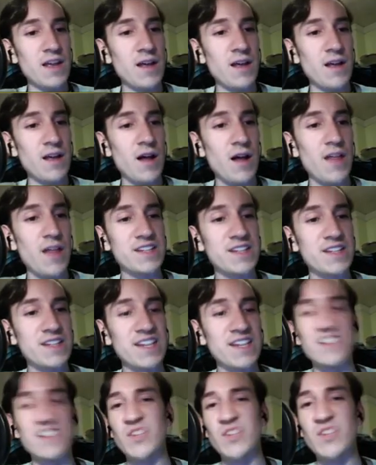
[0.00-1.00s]
It's an
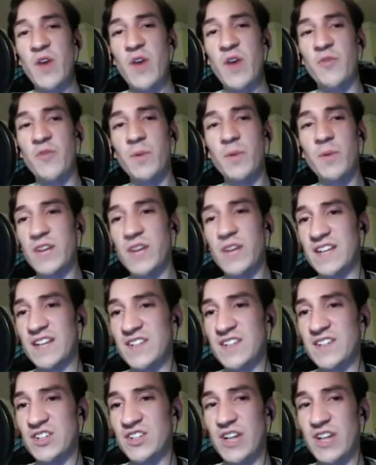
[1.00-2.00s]
easy way for people to get
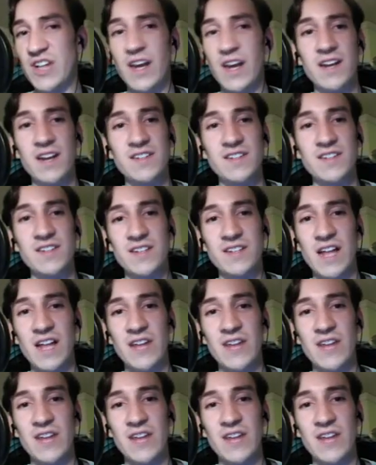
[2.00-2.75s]
disenchanted. Is like, they're